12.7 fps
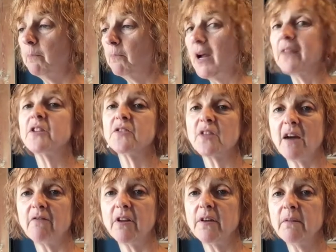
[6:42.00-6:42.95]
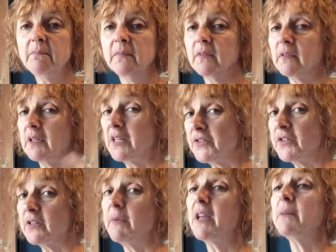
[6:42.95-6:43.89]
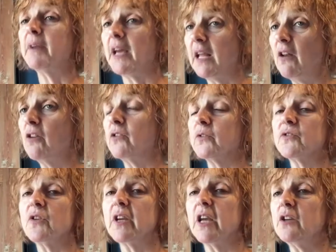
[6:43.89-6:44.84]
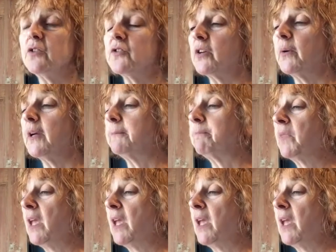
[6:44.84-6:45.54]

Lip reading: Practice that rhythm. Listen to me play along. You'll soon get used to it.